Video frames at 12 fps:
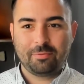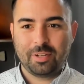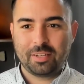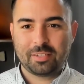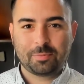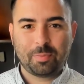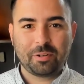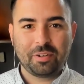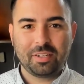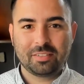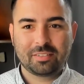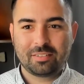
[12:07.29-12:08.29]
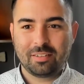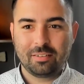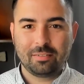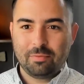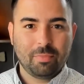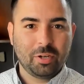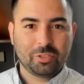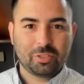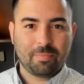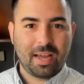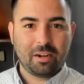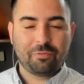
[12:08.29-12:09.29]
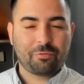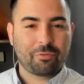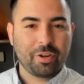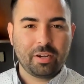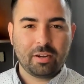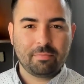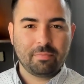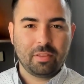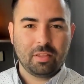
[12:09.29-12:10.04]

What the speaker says: we experienced the most amount of freedom,